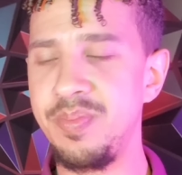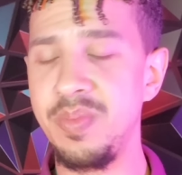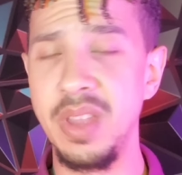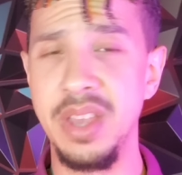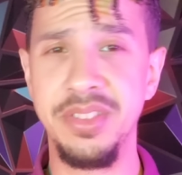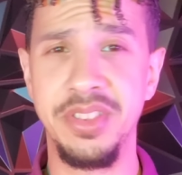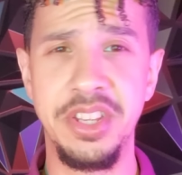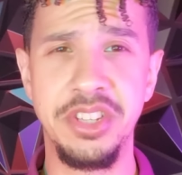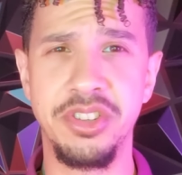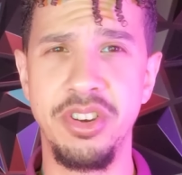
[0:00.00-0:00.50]

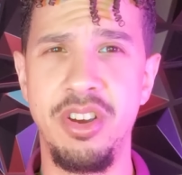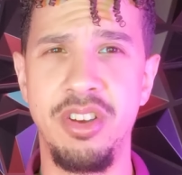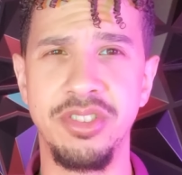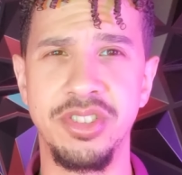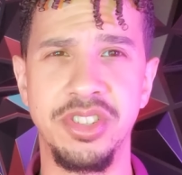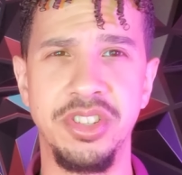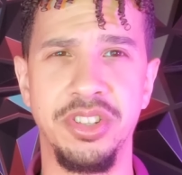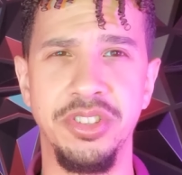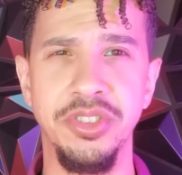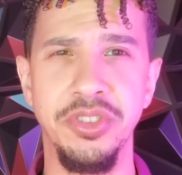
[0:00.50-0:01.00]
These are all
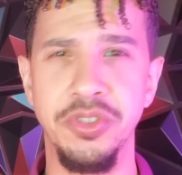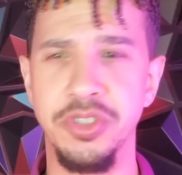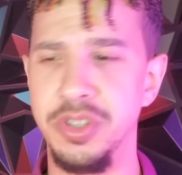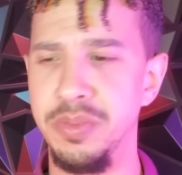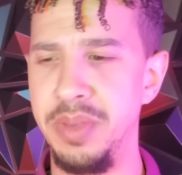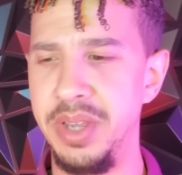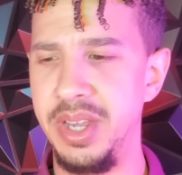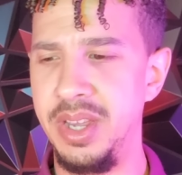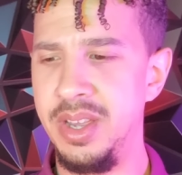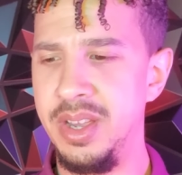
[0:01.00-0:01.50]
still new to
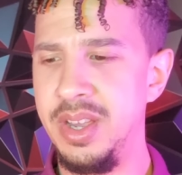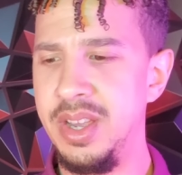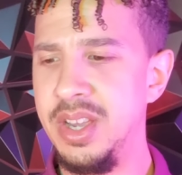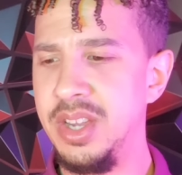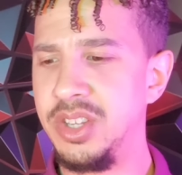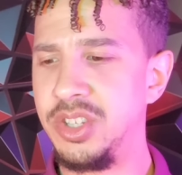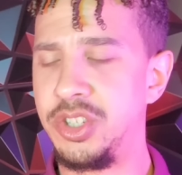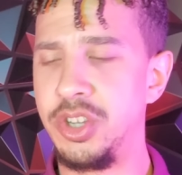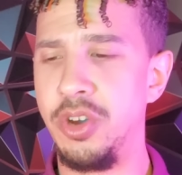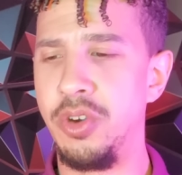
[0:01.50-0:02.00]
me.
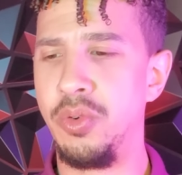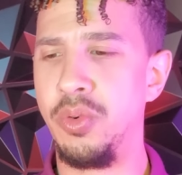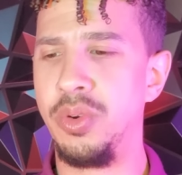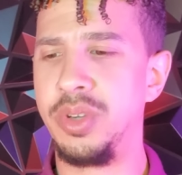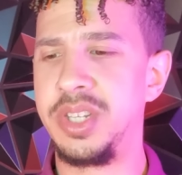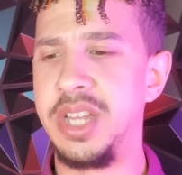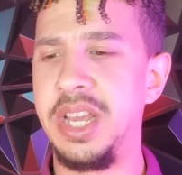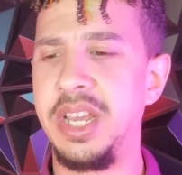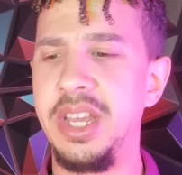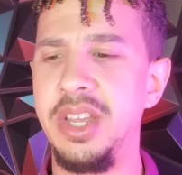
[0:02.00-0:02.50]
So
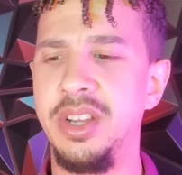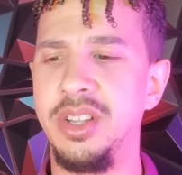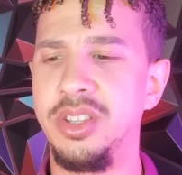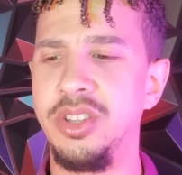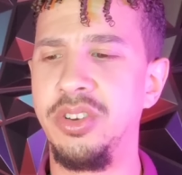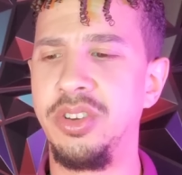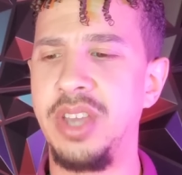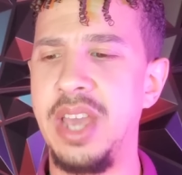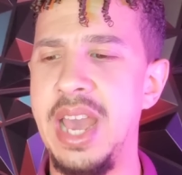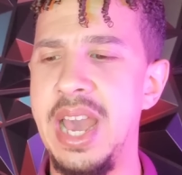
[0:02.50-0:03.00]
taking a
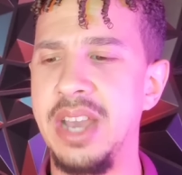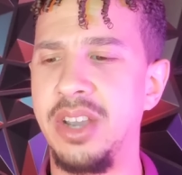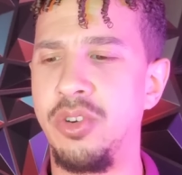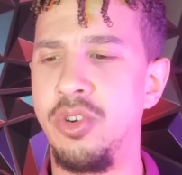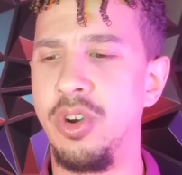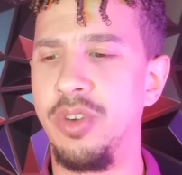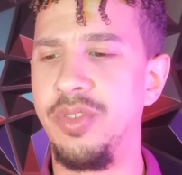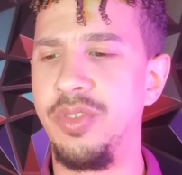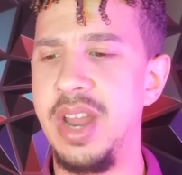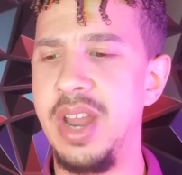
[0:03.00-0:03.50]
look at
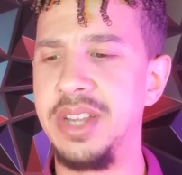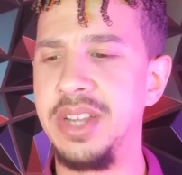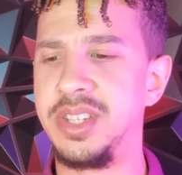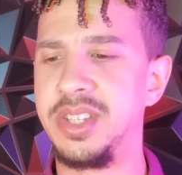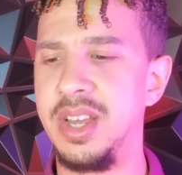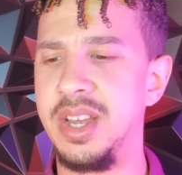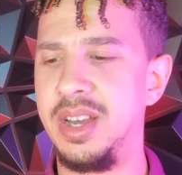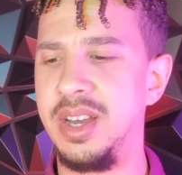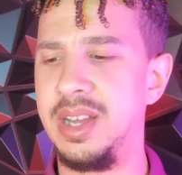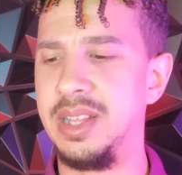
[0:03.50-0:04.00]
Corviknight's
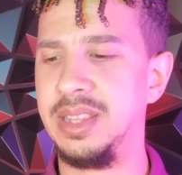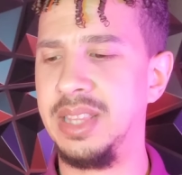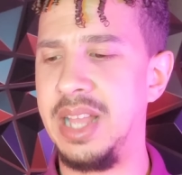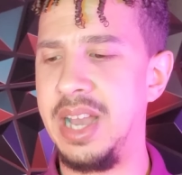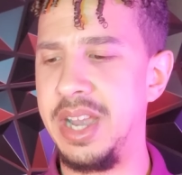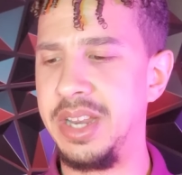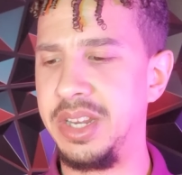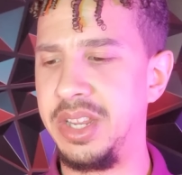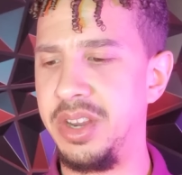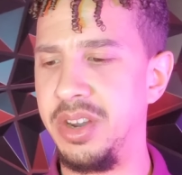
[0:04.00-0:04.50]

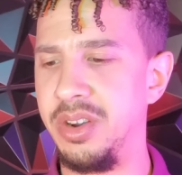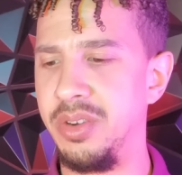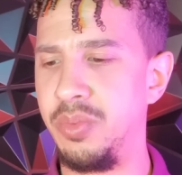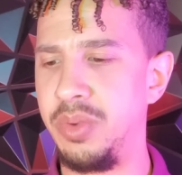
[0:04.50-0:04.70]
line here,